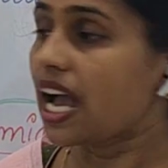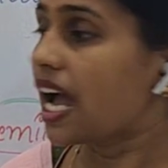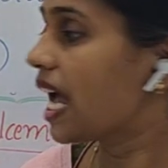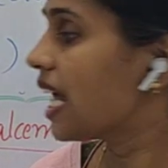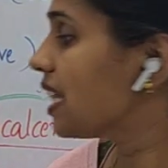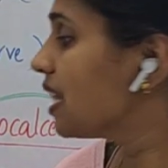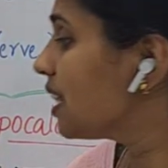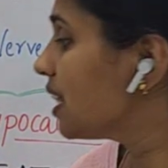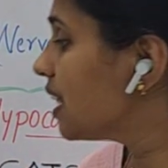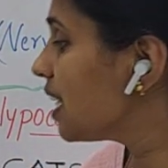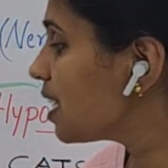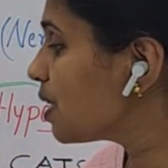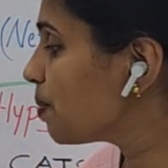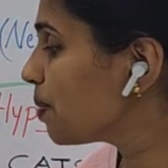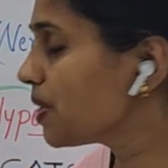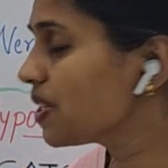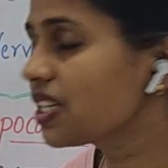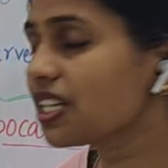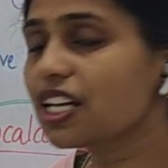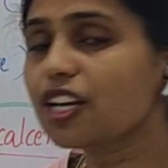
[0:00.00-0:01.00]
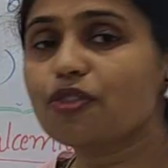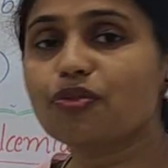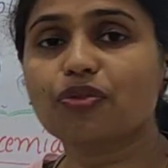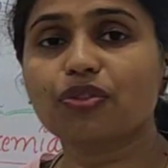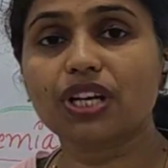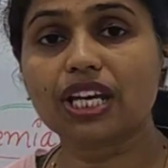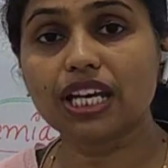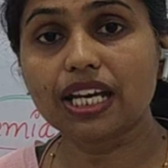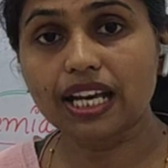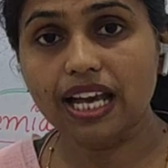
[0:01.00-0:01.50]
And this particular
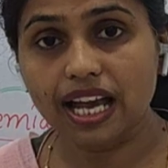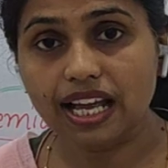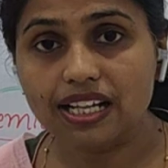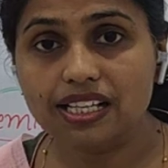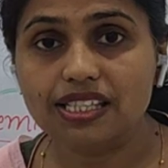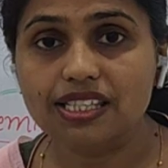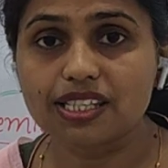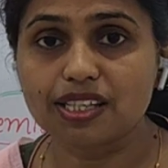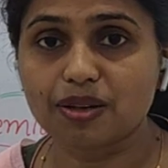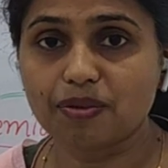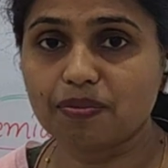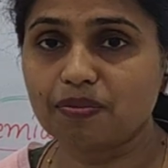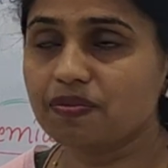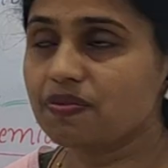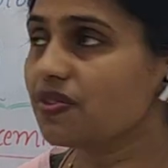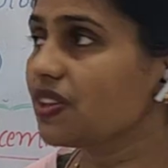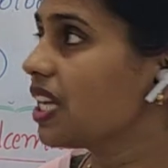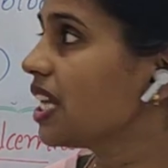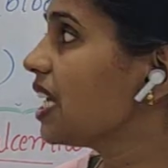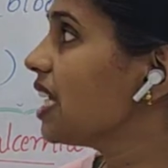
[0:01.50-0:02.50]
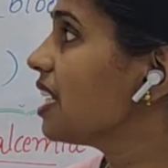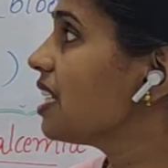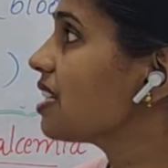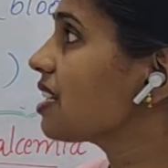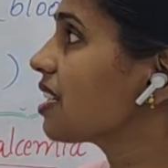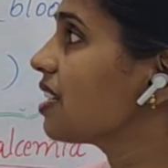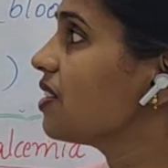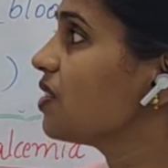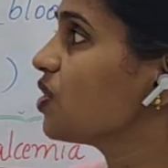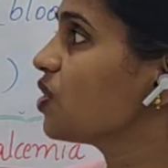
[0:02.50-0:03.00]
free calcium
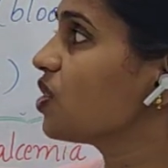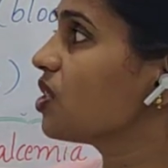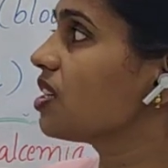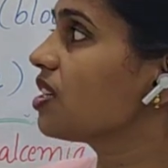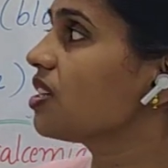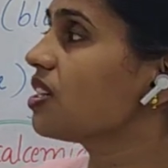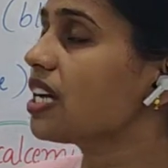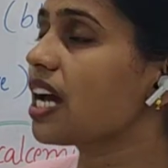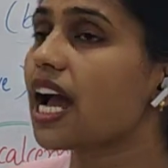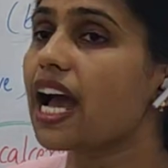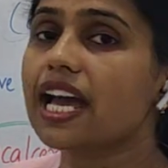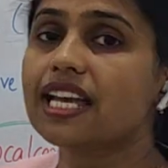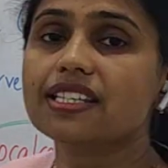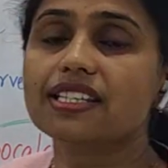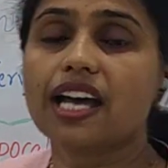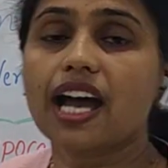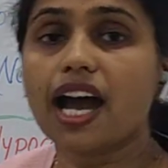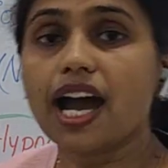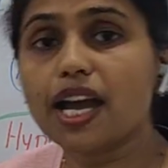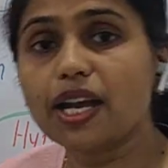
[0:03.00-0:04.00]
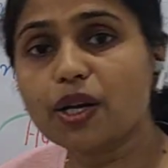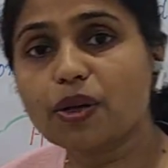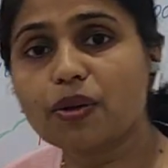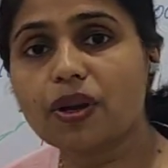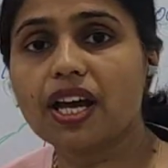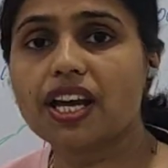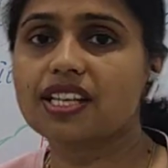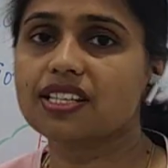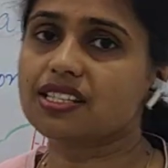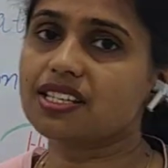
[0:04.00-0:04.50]
is considered as
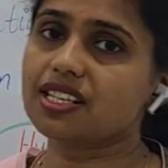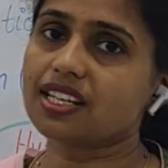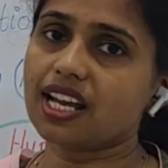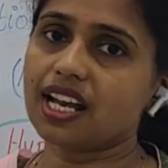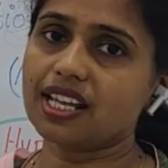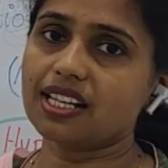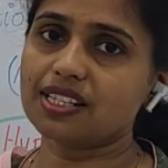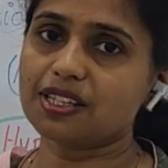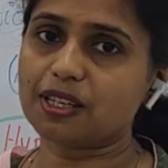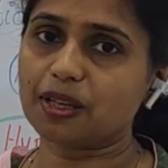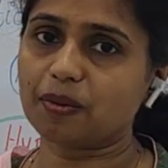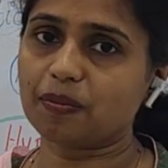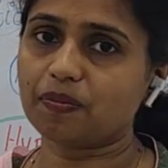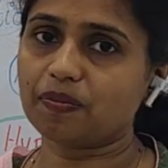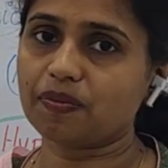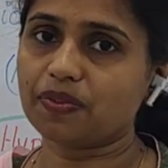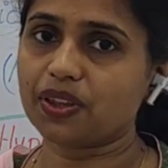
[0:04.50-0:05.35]
ionized calcium.